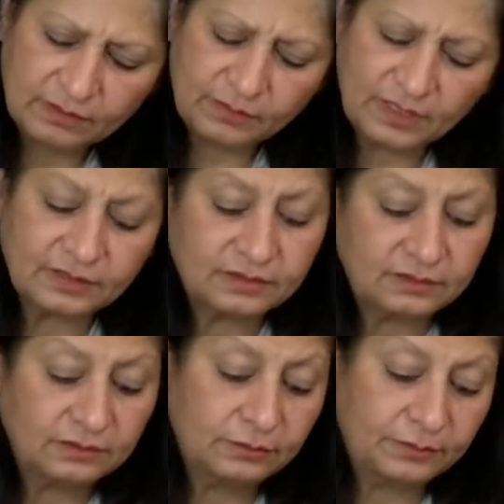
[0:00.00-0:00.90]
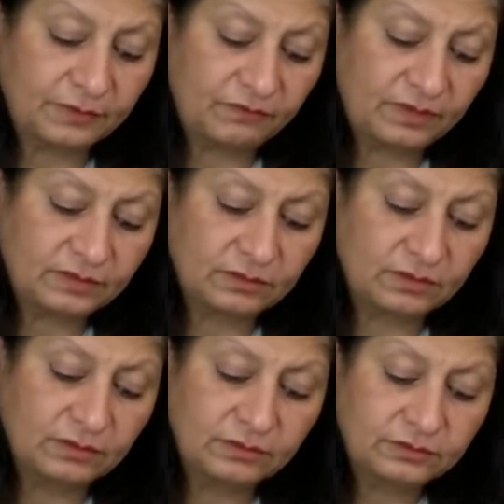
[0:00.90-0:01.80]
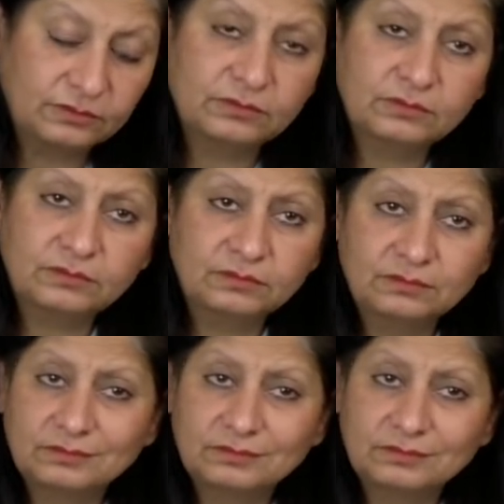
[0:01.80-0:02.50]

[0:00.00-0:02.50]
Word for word: but you prefer to go to